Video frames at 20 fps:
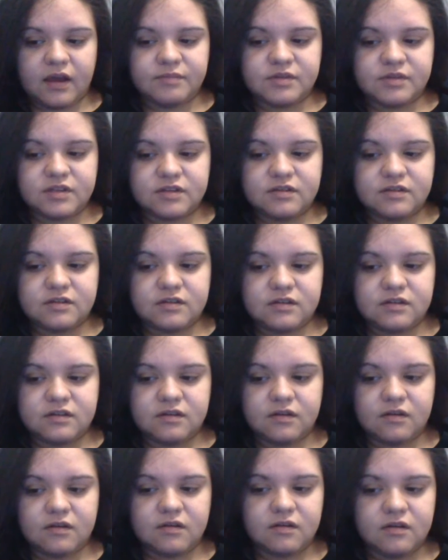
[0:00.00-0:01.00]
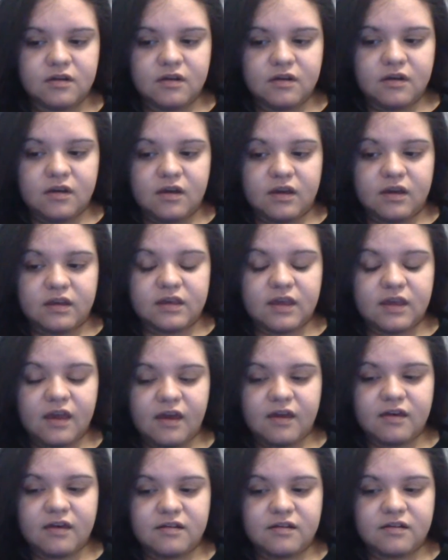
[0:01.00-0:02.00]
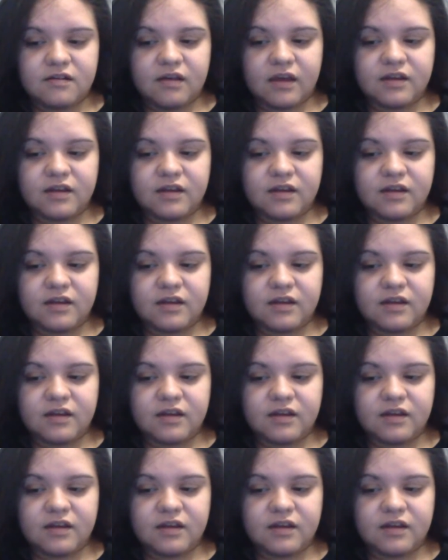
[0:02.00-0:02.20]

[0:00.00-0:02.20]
I'm just, again,